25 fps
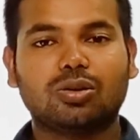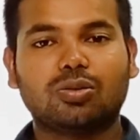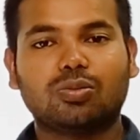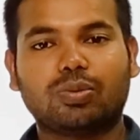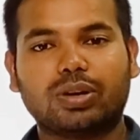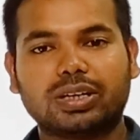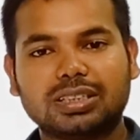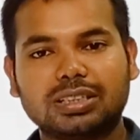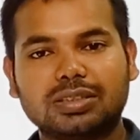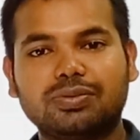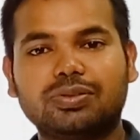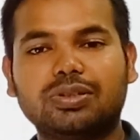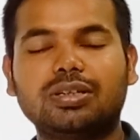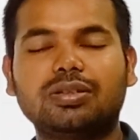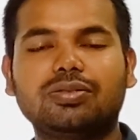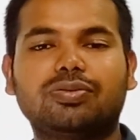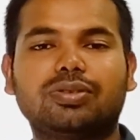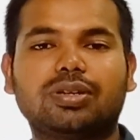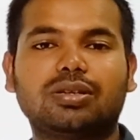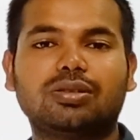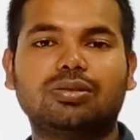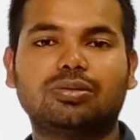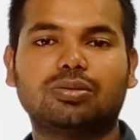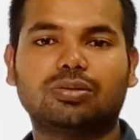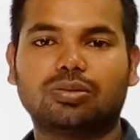Whatever
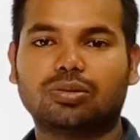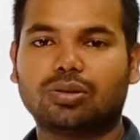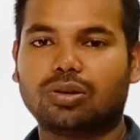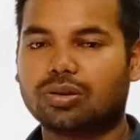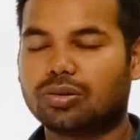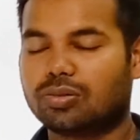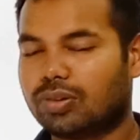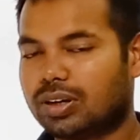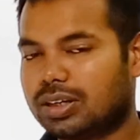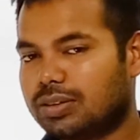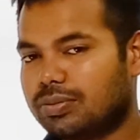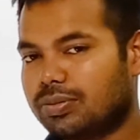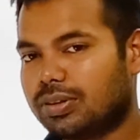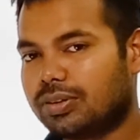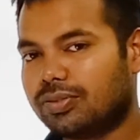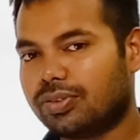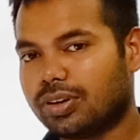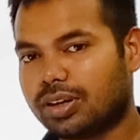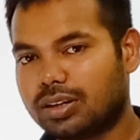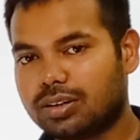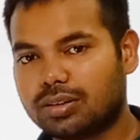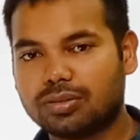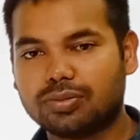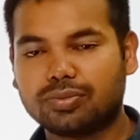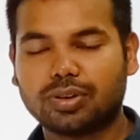value or whatever
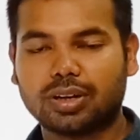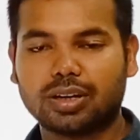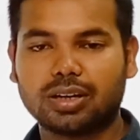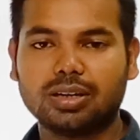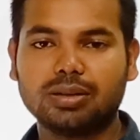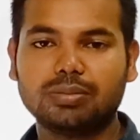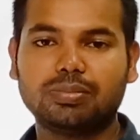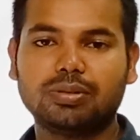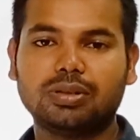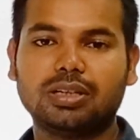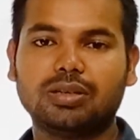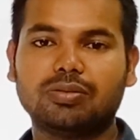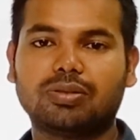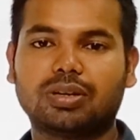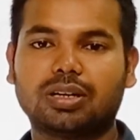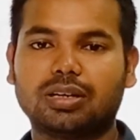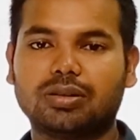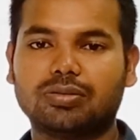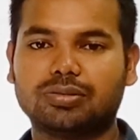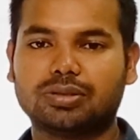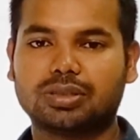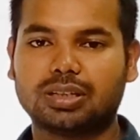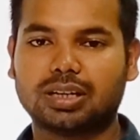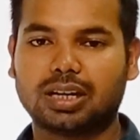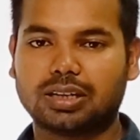variable you are
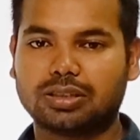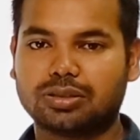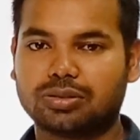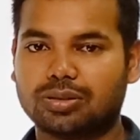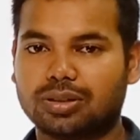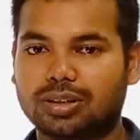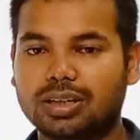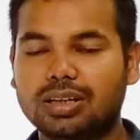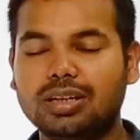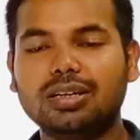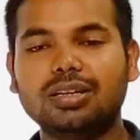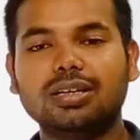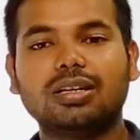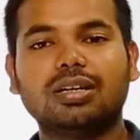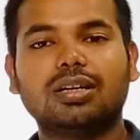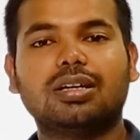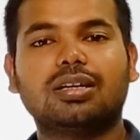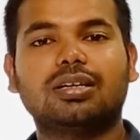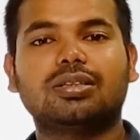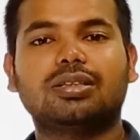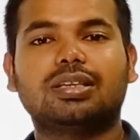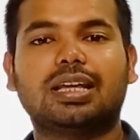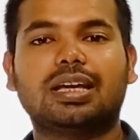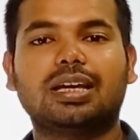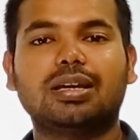using, actually
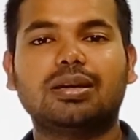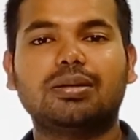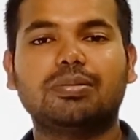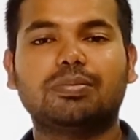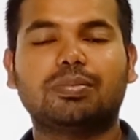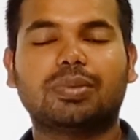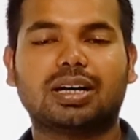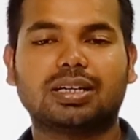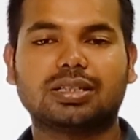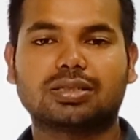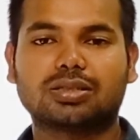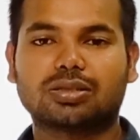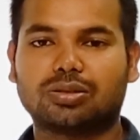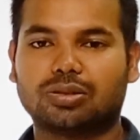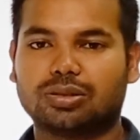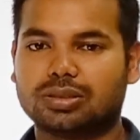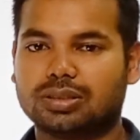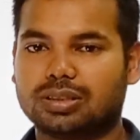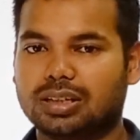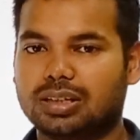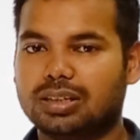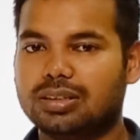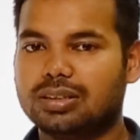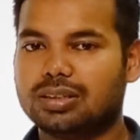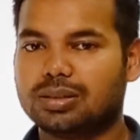they must
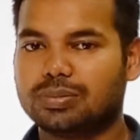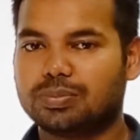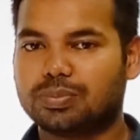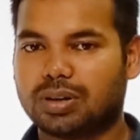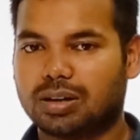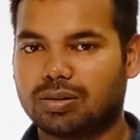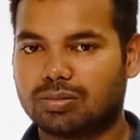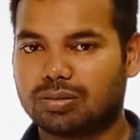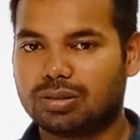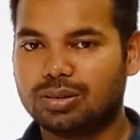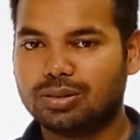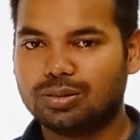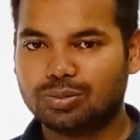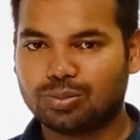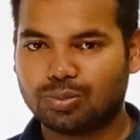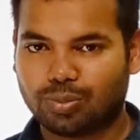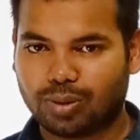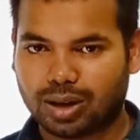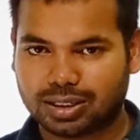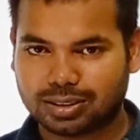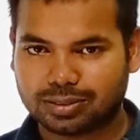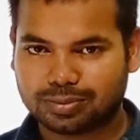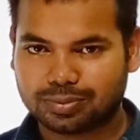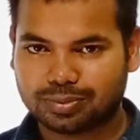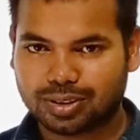contain the power
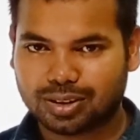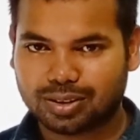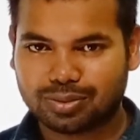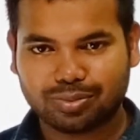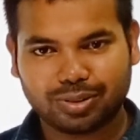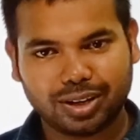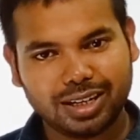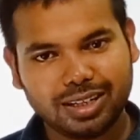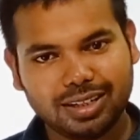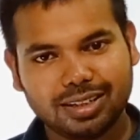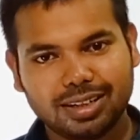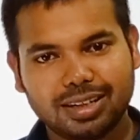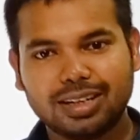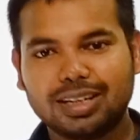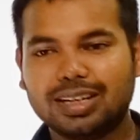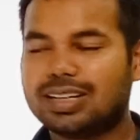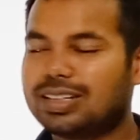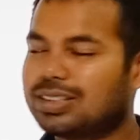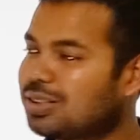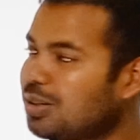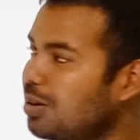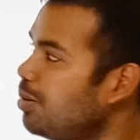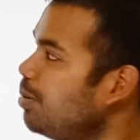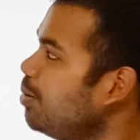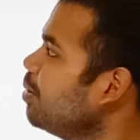1. Fine.
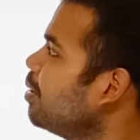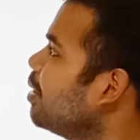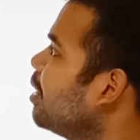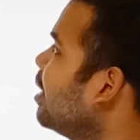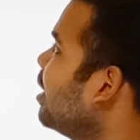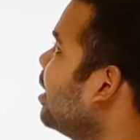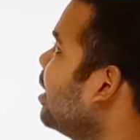So